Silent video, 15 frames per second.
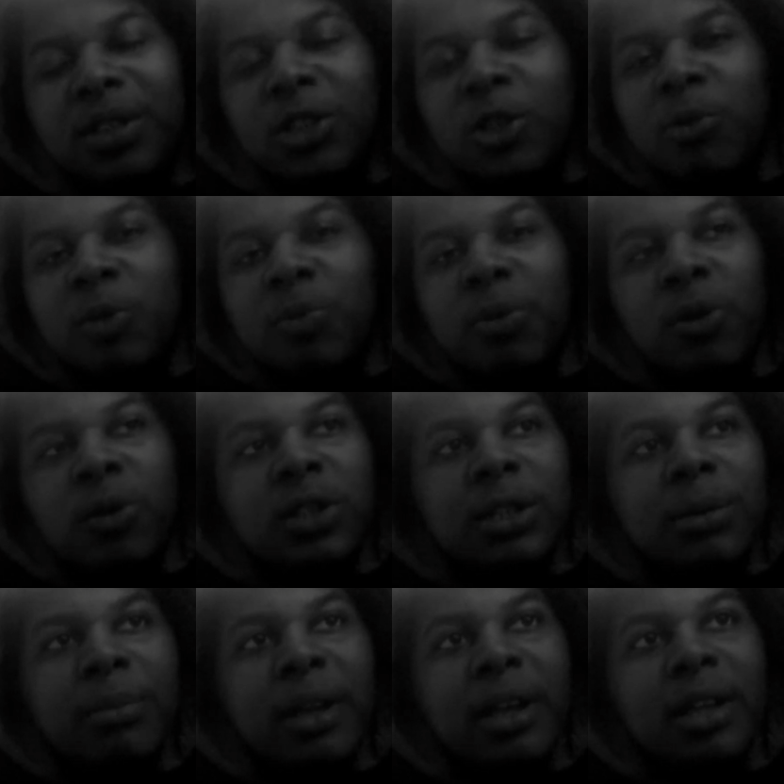there's so much
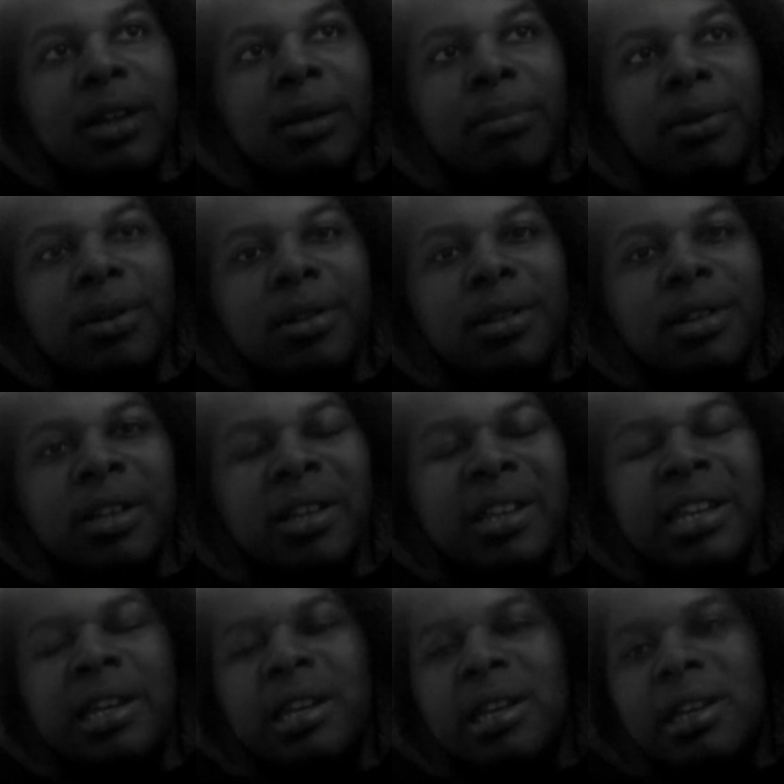bullshit, man. But the
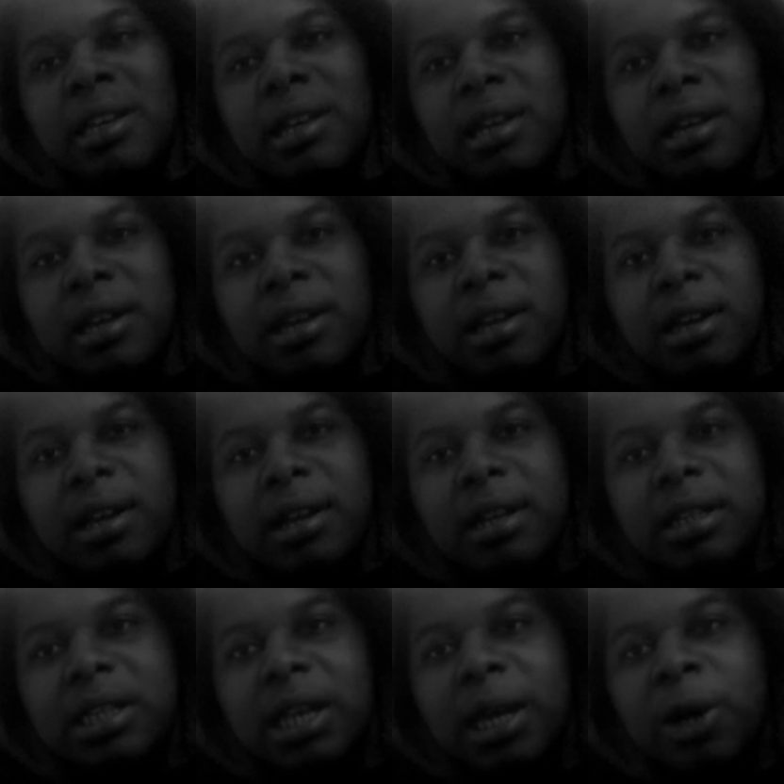key
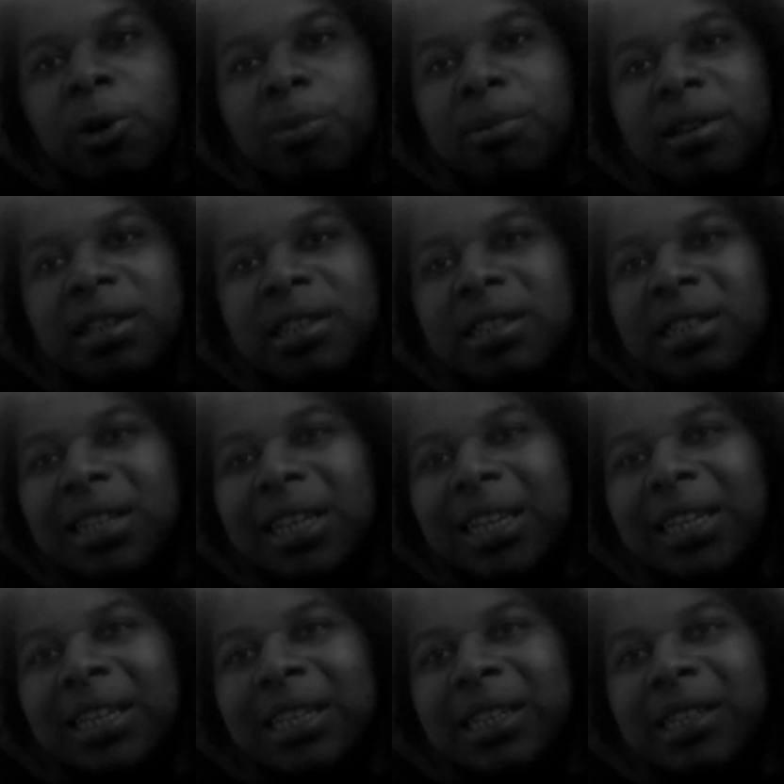to helping these
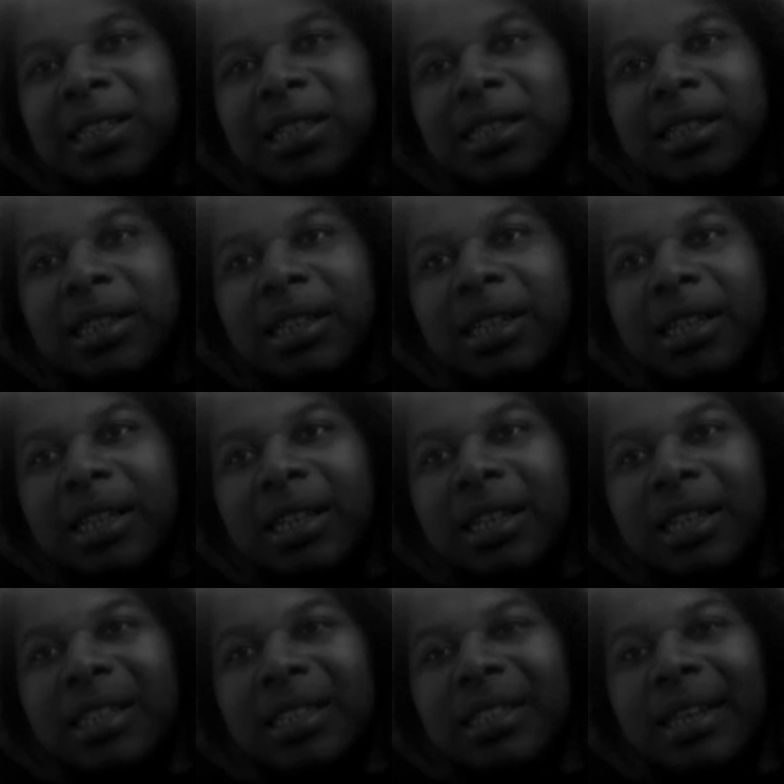kids
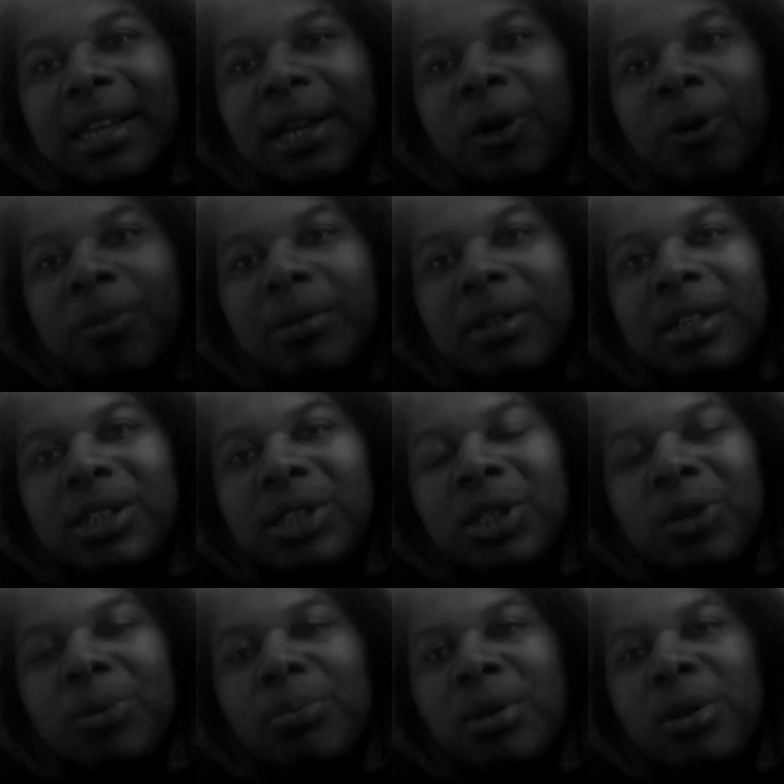is to help these
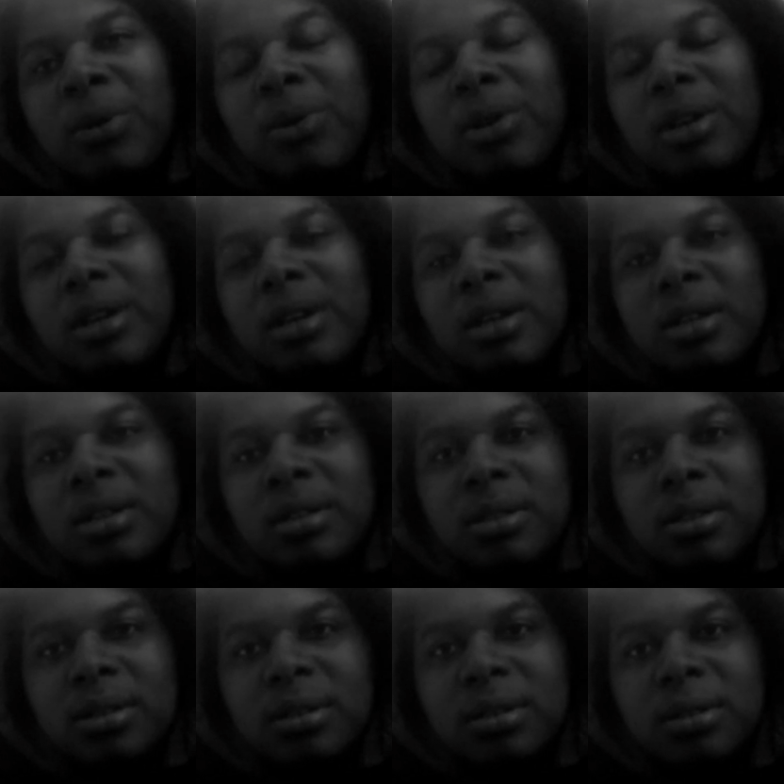
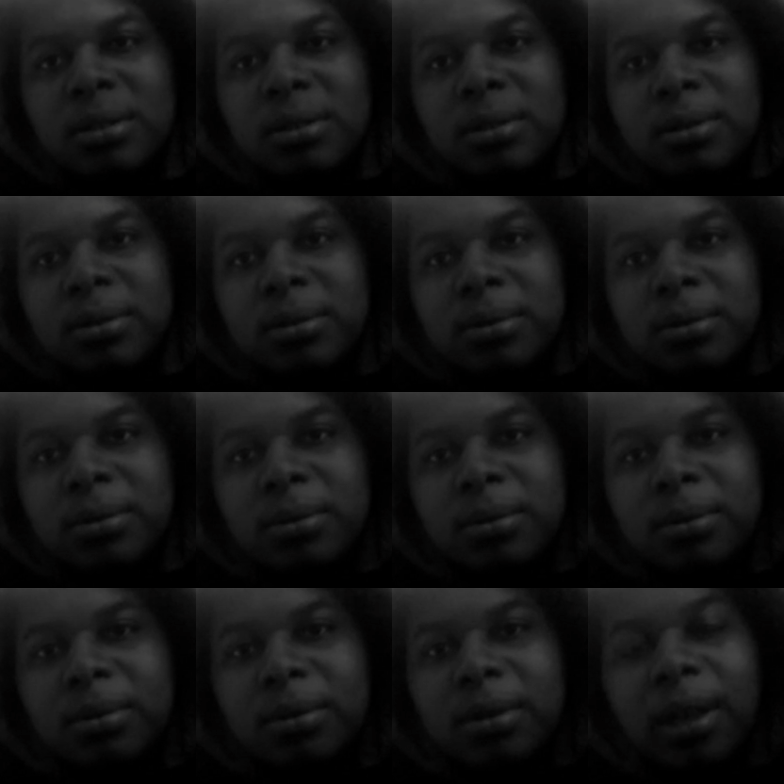communities
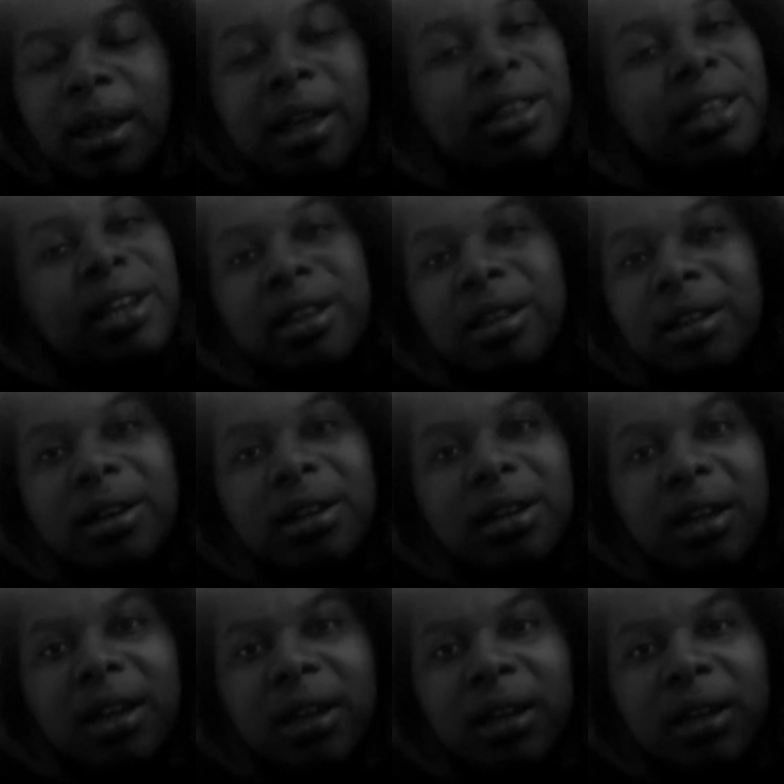at the end of the
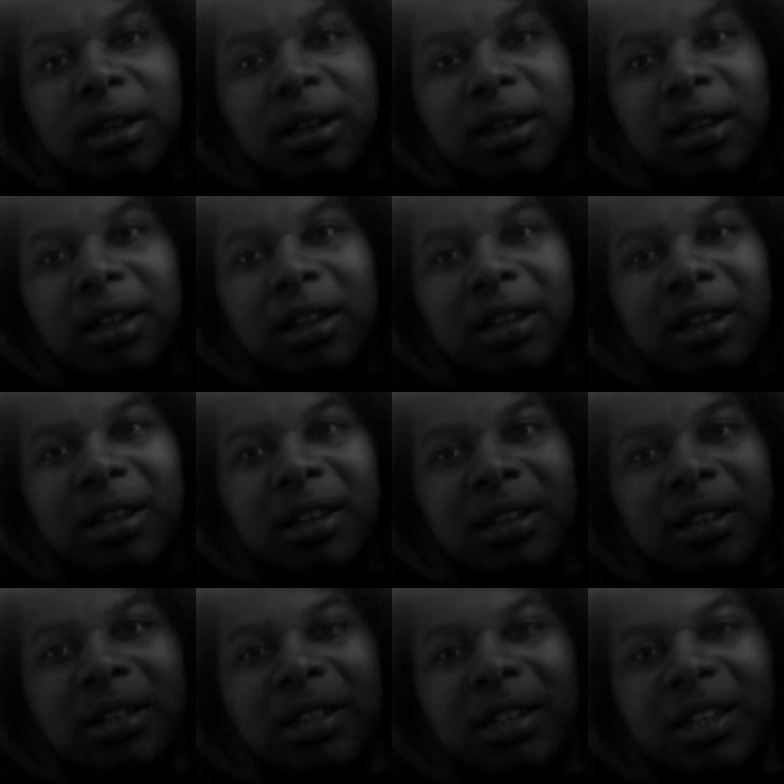day.
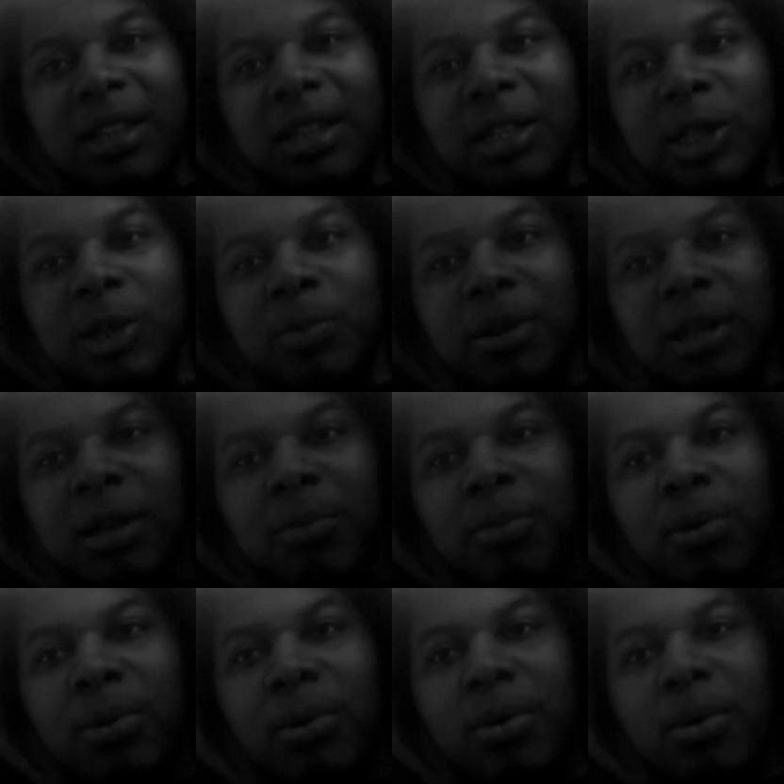To get these
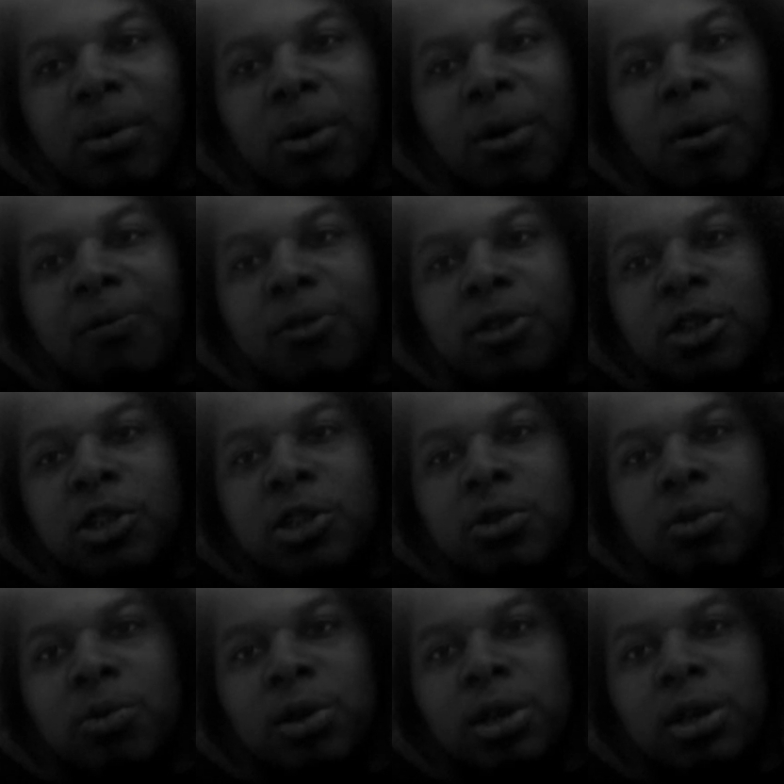people off the
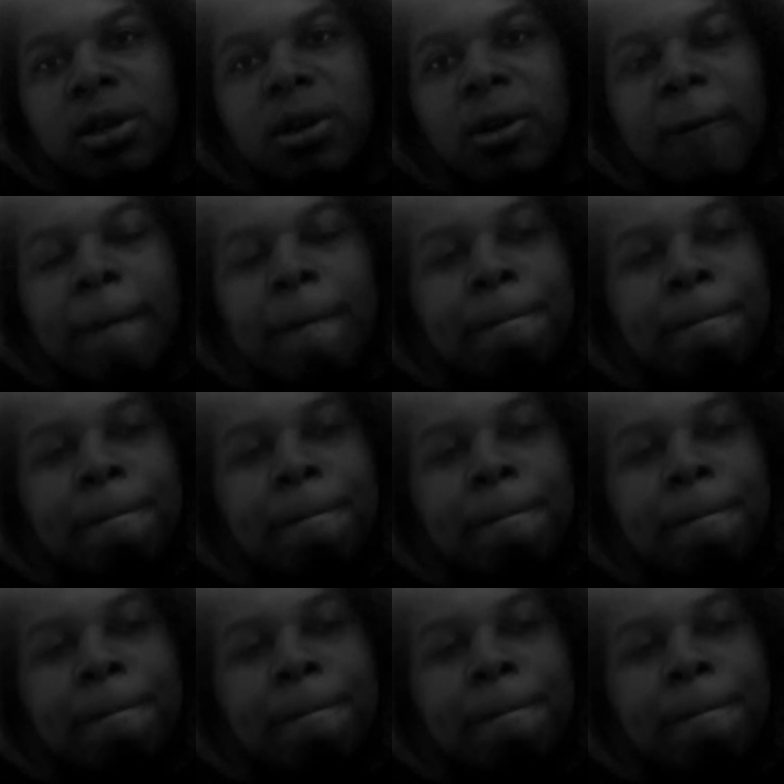street